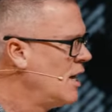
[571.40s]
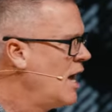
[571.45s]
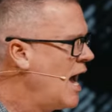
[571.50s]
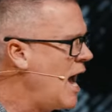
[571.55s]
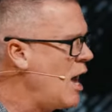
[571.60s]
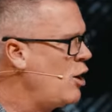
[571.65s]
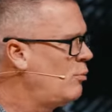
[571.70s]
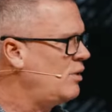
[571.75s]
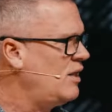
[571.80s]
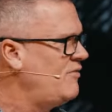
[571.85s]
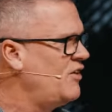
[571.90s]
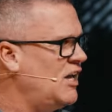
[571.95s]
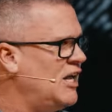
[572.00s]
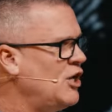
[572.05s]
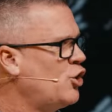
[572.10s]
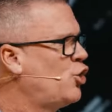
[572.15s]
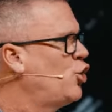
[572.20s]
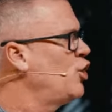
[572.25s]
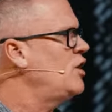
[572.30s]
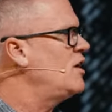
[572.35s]
I don't believe that he
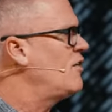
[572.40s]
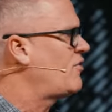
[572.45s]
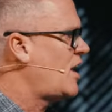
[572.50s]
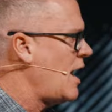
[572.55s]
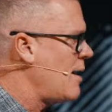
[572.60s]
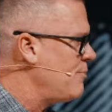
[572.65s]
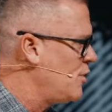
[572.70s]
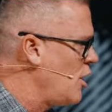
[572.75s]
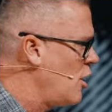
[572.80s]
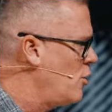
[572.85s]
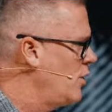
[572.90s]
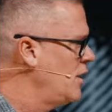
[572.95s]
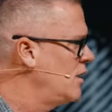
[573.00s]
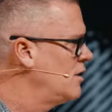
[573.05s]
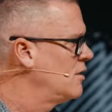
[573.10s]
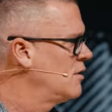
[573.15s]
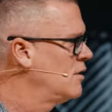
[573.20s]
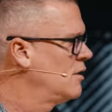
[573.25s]
couldn't have kept going.